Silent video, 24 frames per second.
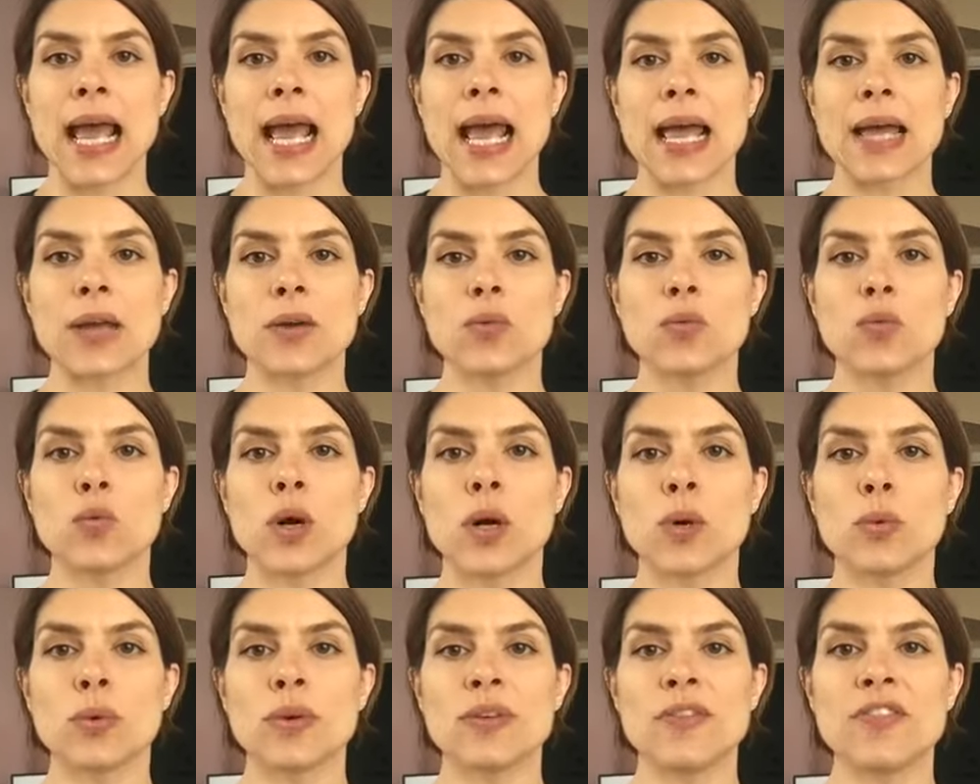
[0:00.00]
And
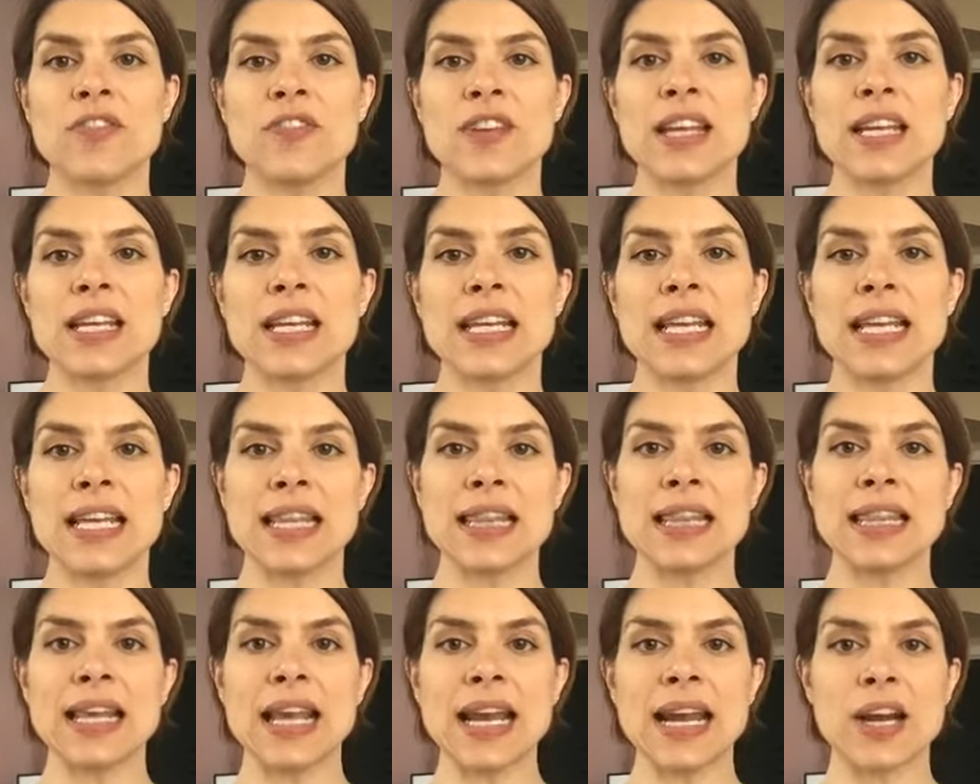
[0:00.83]
what would fit
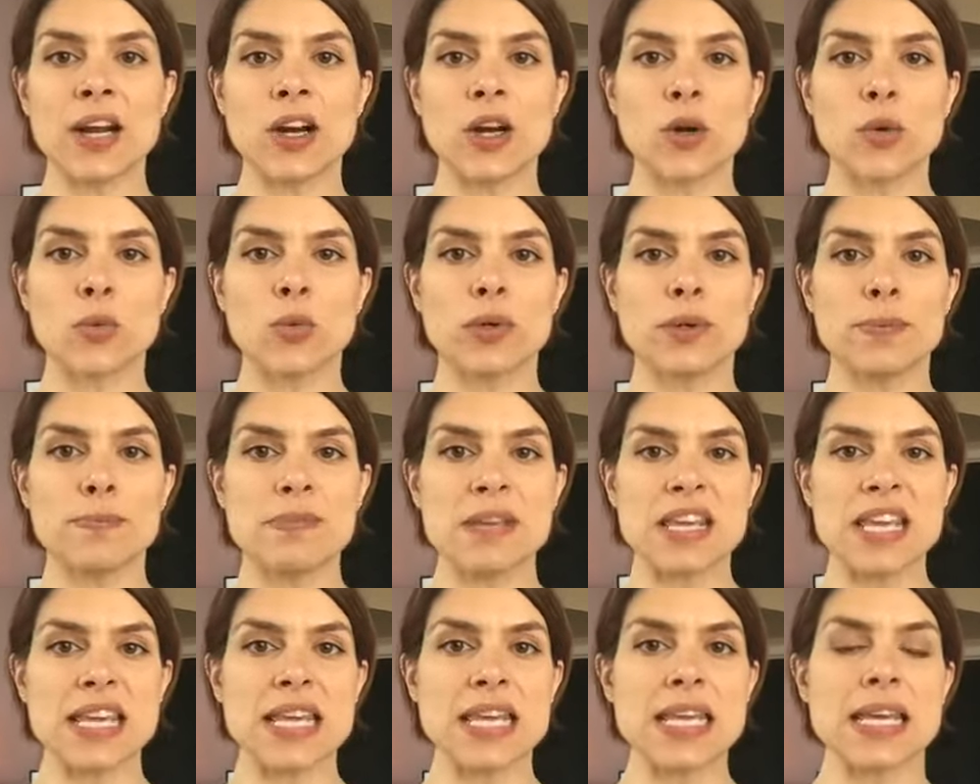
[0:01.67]
in there would
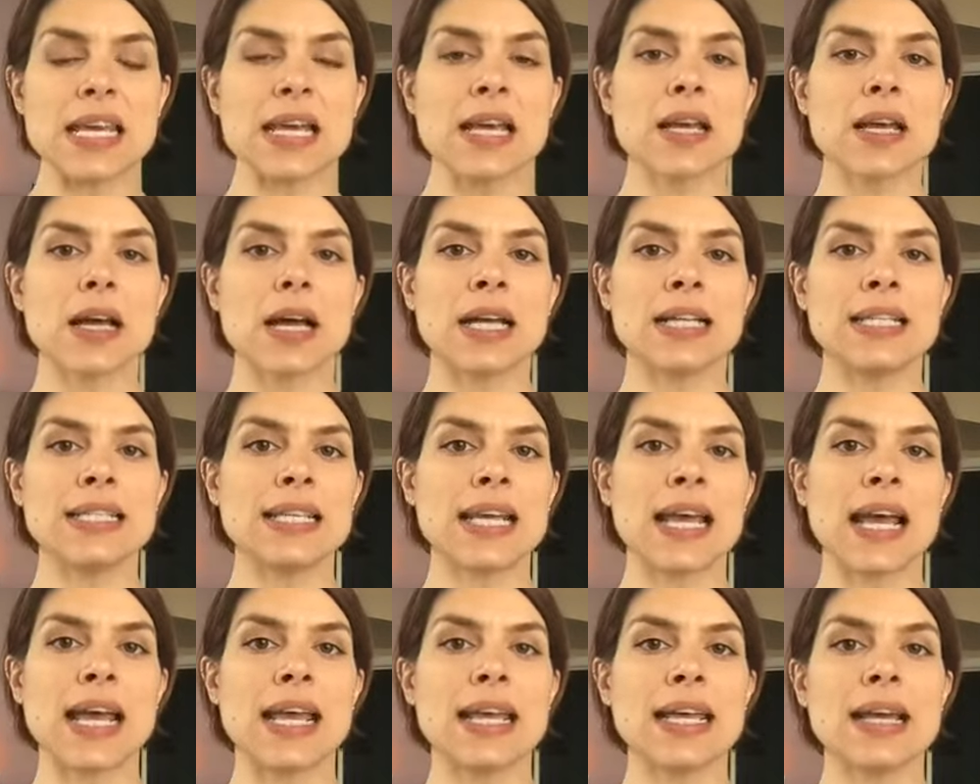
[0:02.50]
be a
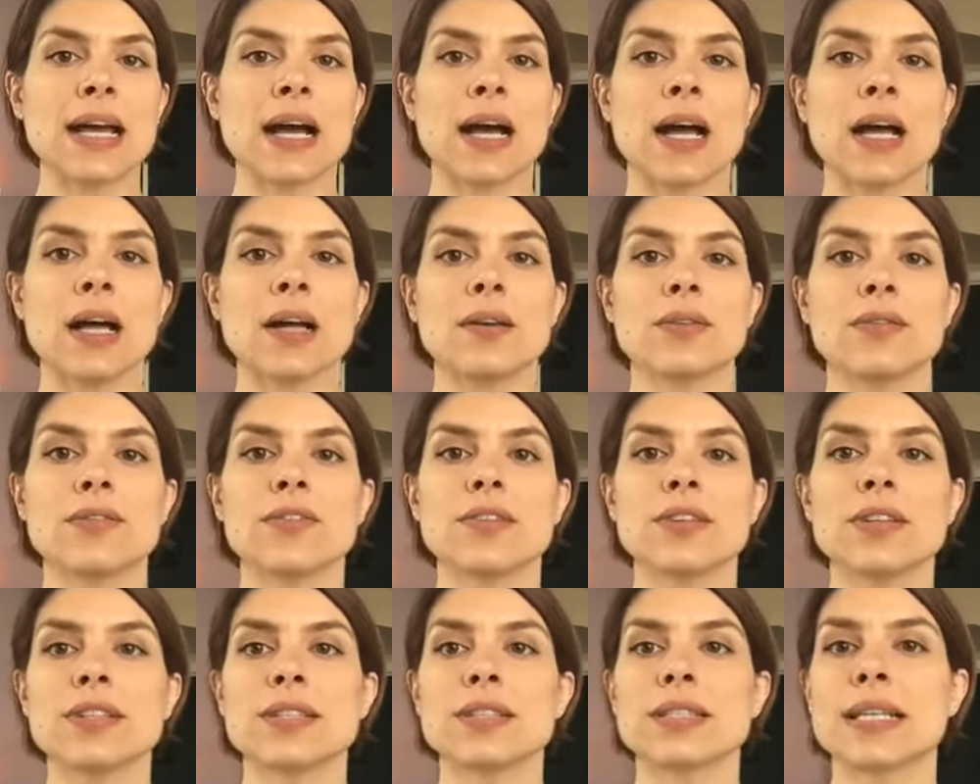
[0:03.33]
day of,
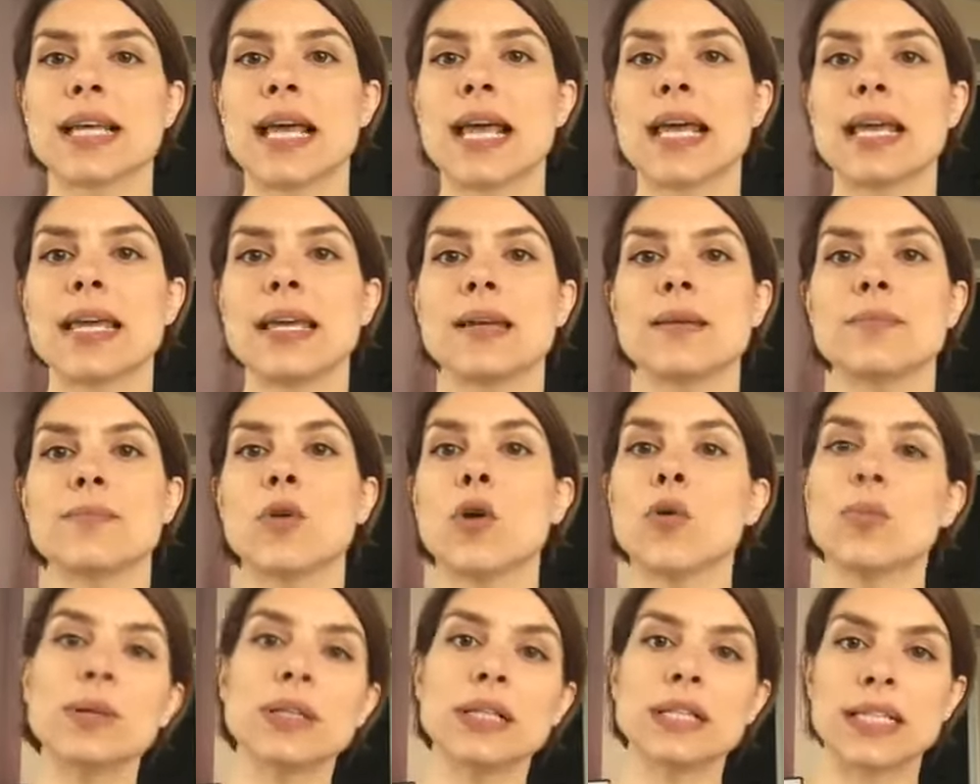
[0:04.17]
say,
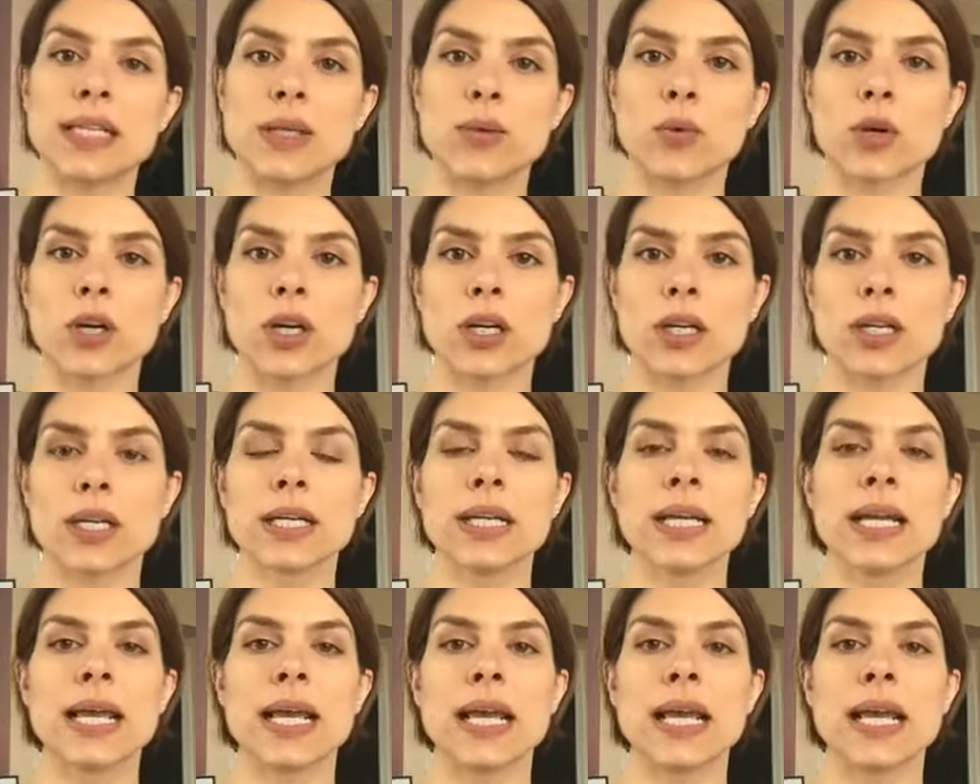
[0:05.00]
mobility work.